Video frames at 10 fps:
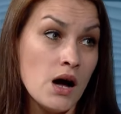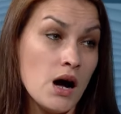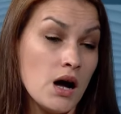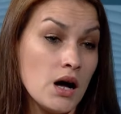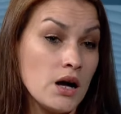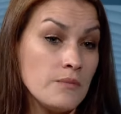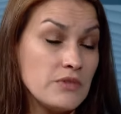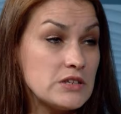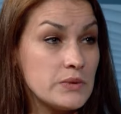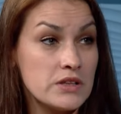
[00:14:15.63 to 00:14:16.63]

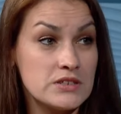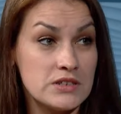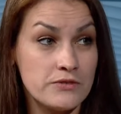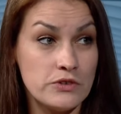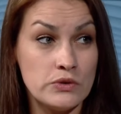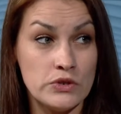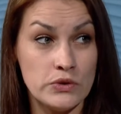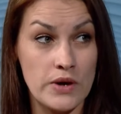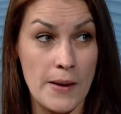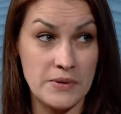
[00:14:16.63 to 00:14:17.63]
As well as a few
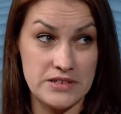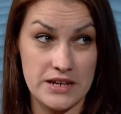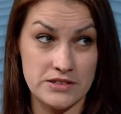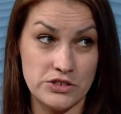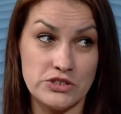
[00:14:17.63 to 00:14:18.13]
new appetizers.